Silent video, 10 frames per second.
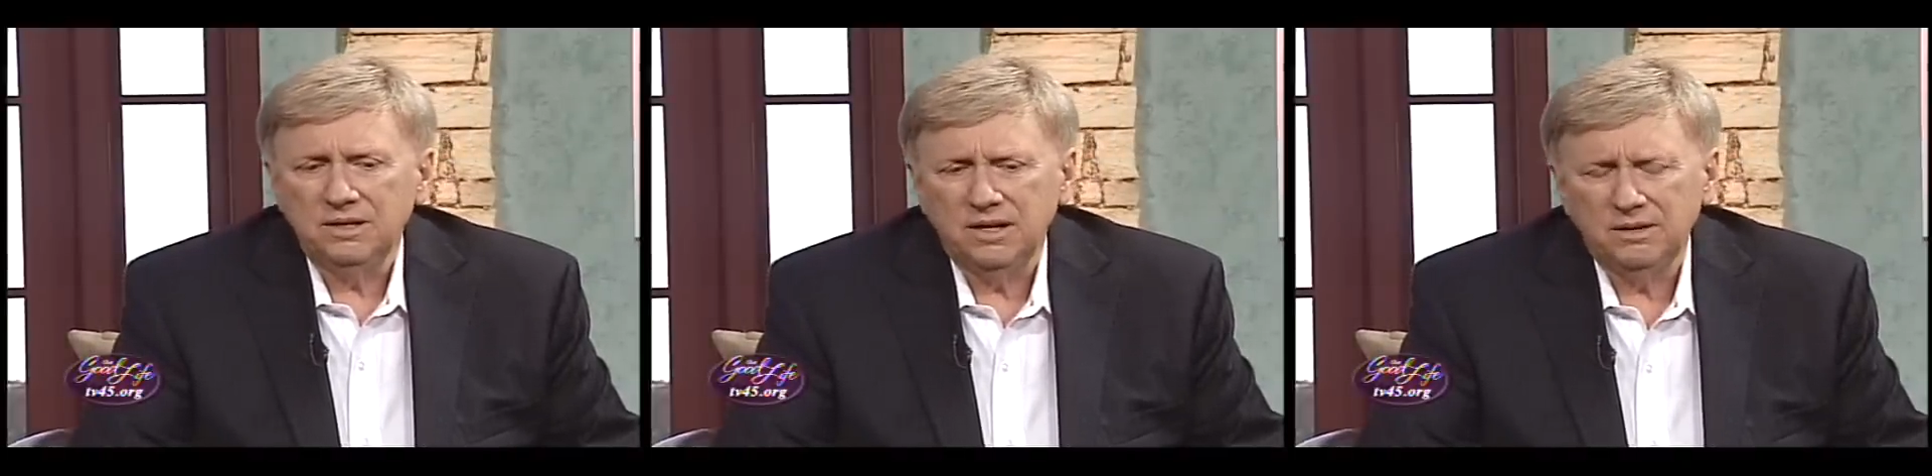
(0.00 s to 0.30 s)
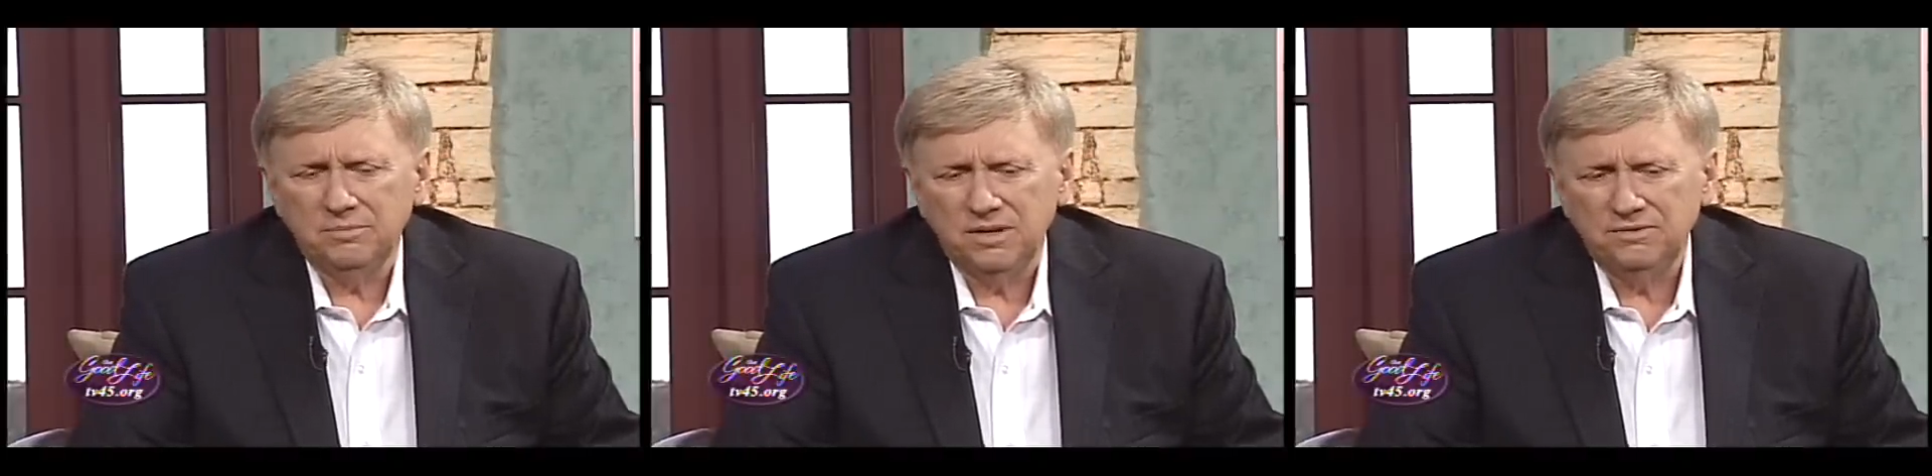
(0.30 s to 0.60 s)

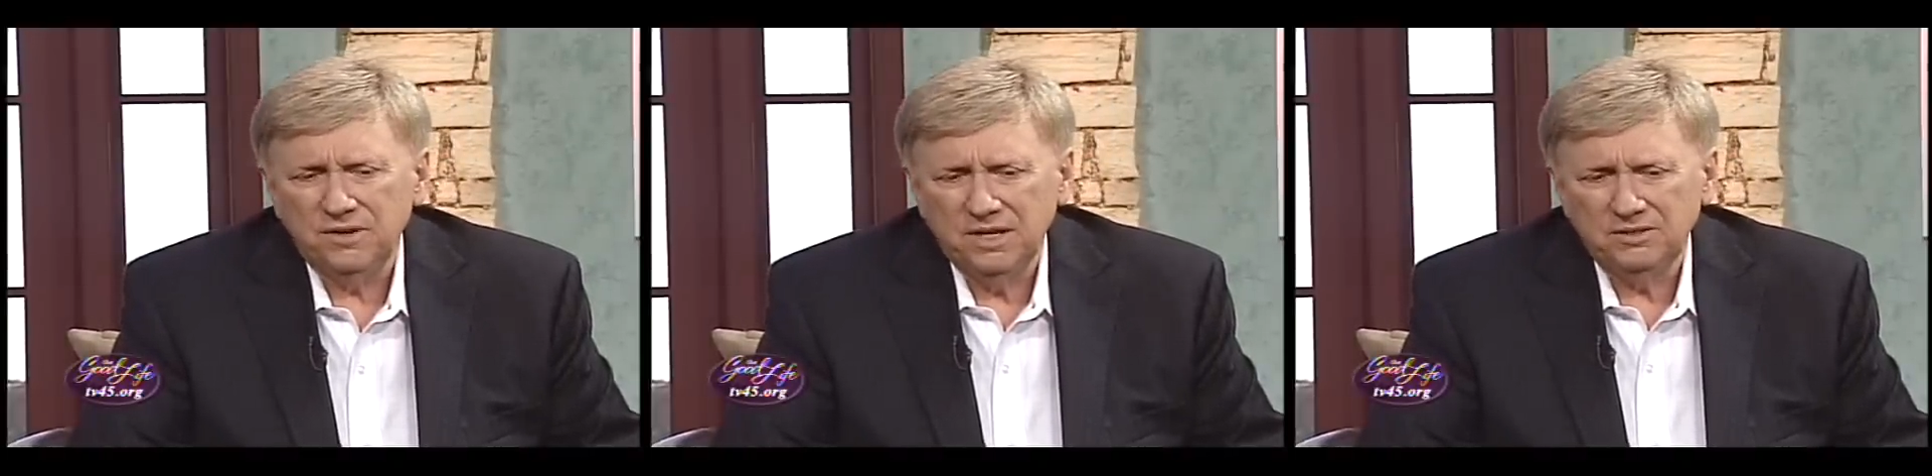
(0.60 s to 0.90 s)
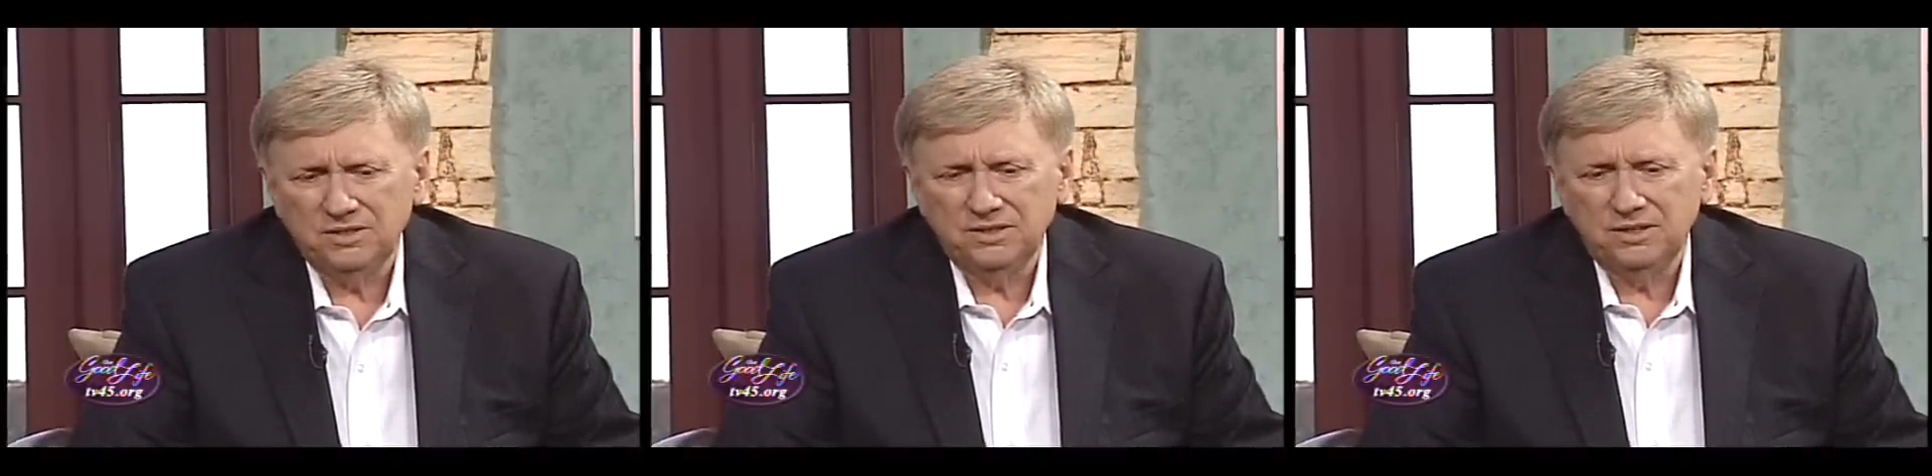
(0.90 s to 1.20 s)

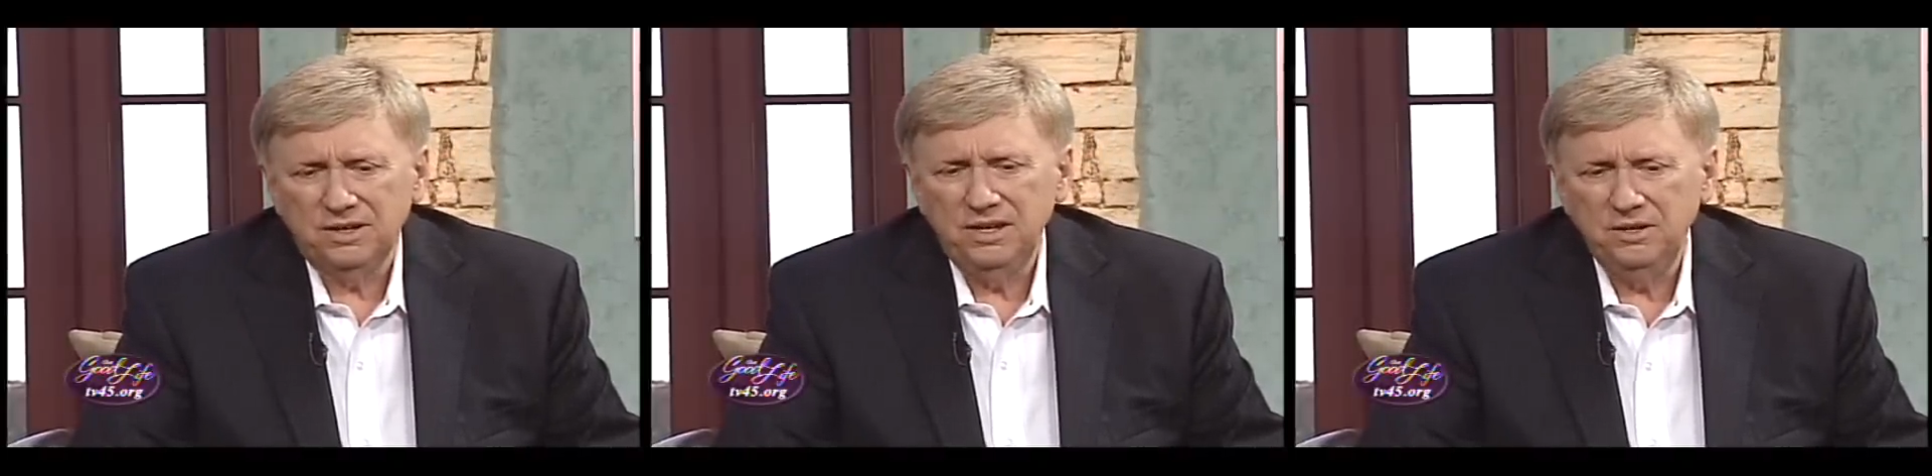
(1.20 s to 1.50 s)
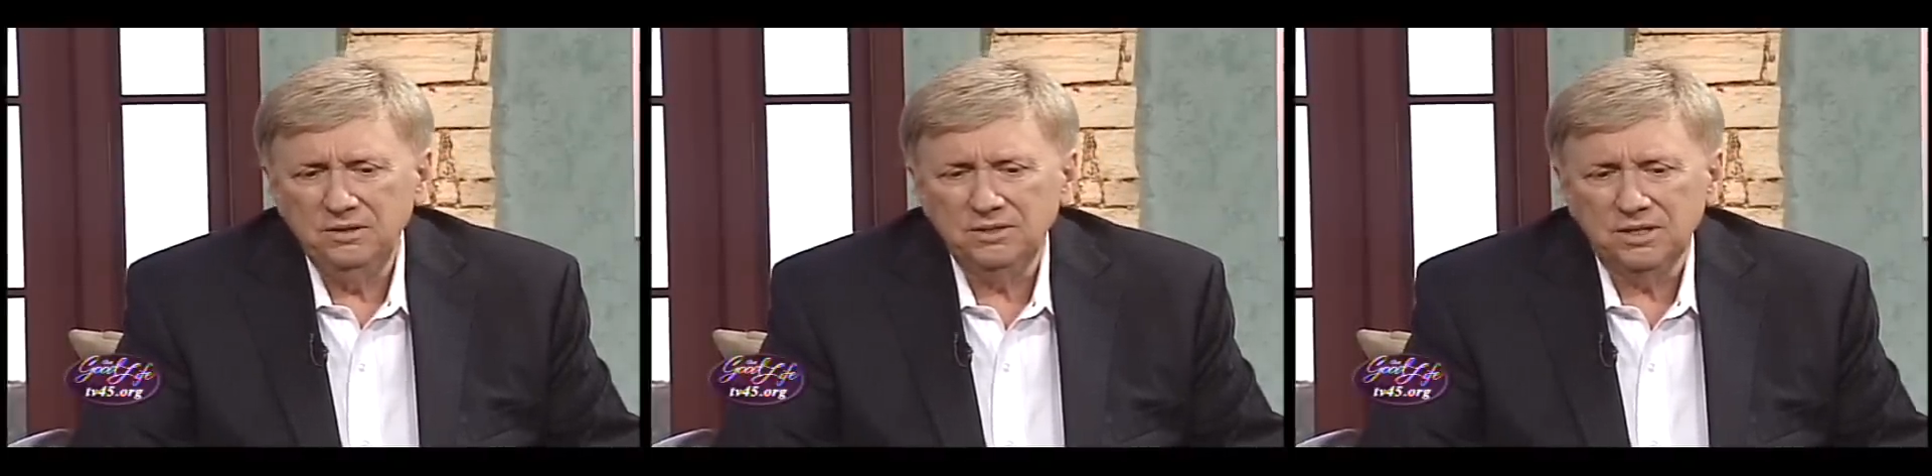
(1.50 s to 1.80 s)
Affairs
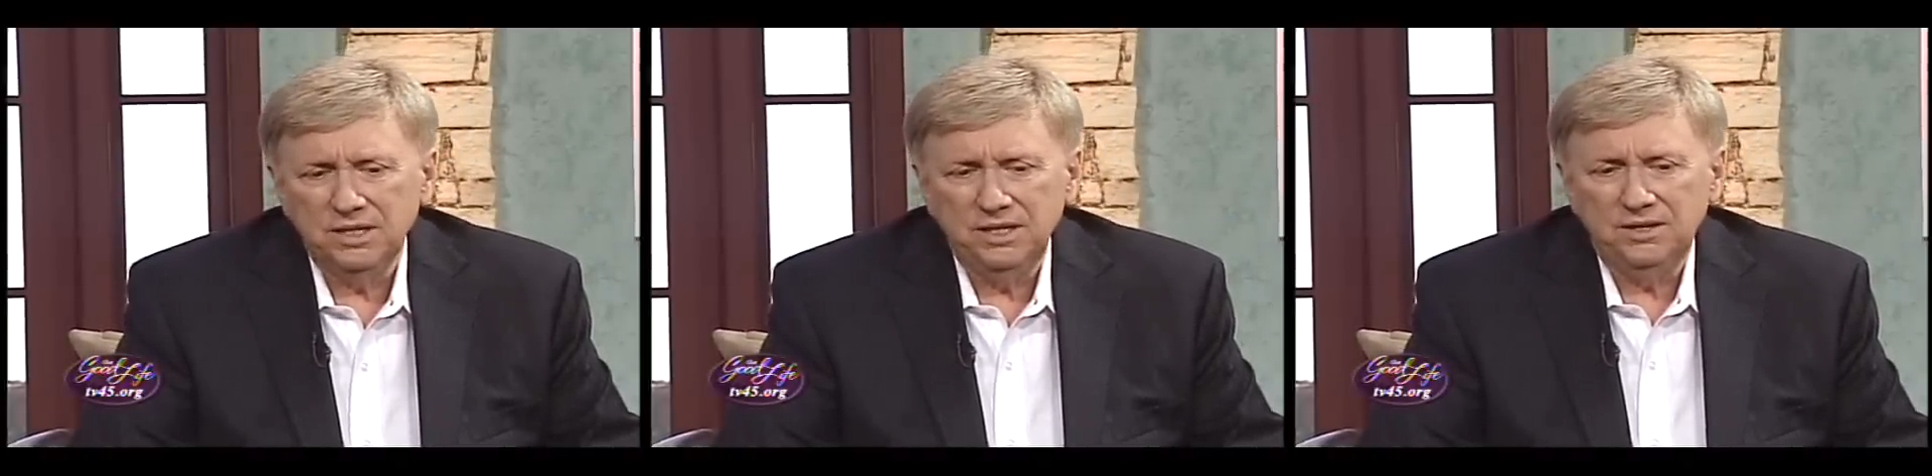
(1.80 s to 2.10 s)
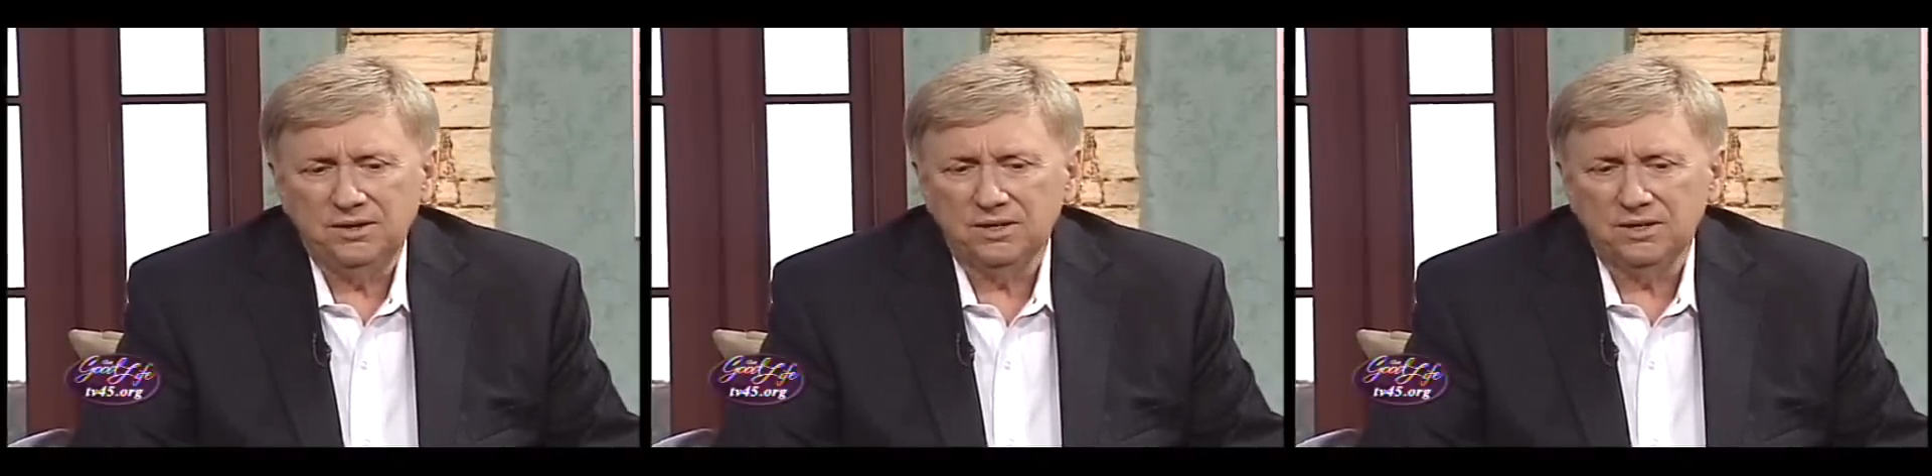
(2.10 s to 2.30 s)
usually